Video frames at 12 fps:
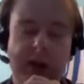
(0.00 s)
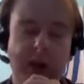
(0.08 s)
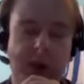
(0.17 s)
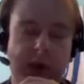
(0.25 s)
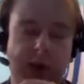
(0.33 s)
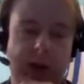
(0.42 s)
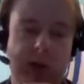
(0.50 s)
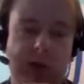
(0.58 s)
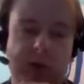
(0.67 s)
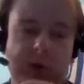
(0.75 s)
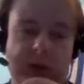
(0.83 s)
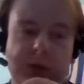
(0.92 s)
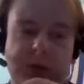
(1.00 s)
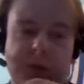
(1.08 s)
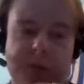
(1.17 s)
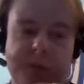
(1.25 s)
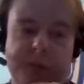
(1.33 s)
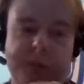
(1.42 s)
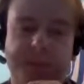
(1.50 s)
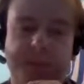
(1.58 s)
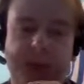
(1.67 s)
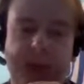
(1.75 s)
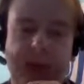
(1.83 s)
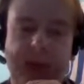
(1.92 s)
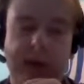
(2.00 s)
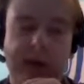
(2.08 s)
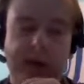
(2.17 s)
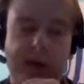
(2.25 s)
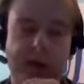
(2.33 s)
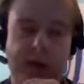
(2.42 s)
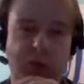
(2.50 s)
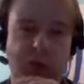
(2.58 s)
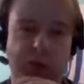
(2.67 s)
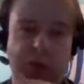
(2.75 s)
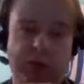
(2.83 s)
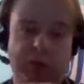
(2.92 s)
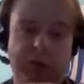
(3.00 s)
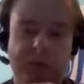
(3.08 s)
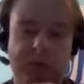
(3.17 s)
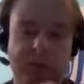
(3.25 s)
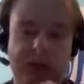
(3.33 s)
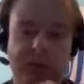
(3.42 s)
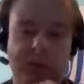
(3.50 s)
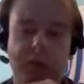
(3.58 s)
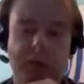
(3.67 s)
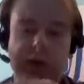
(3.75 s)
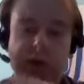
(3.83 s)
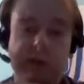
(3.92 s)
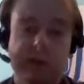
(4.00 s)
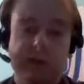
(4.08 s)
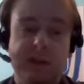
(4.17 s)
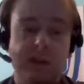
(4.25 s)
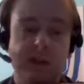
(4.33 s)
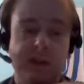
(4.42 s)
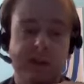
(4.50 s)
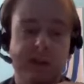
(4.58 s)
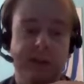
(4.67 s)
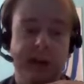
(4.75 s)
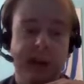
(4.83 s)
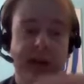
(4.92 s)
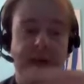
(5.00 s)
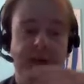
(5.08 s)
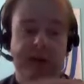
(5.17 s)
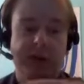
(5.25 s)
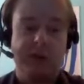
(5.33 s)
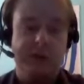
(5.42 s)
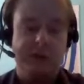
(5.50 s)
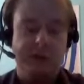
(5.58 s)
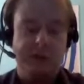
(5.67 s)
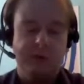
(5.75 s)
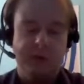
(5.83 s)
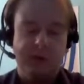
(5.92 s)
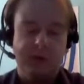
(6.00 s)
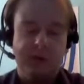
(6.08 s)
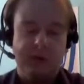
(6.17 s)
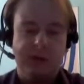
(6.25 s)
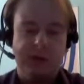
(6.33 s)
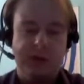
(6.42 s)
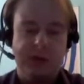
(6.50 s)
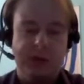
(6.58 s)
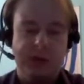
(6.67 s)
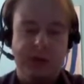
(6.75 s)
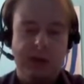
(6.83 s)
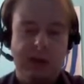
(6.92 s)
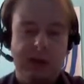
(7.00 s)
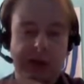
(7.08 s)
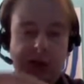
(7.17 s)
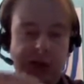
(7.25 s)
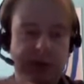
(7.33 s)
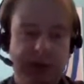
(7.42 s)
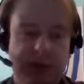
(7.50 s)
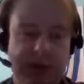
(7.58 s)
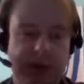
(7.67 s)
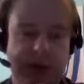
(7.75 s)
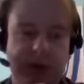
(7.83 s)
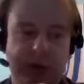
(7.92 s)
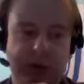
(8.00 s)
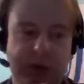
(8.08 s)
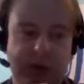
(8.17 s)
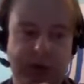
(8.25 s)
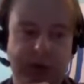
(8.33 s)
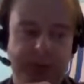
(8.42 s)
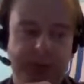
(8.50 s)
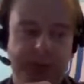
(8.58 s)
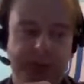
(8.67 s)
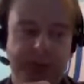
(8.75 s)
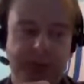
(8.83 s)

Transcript: when you have someone who has a secret language which he uses to